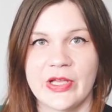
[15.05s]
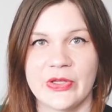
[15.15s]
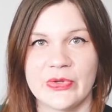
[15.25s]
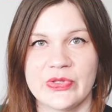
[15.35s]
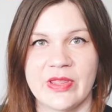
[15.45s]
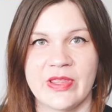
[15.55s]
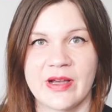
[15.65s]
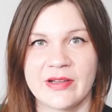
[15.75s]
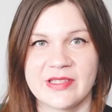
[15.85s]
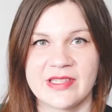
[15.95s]
using the
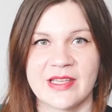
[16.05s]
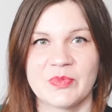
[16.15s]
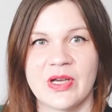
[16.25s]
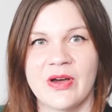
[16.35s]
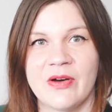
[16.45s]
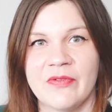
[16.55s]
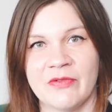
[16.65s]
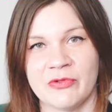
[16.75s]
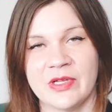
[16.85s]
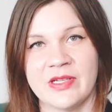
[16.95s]
concept of
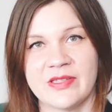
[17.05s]
everyday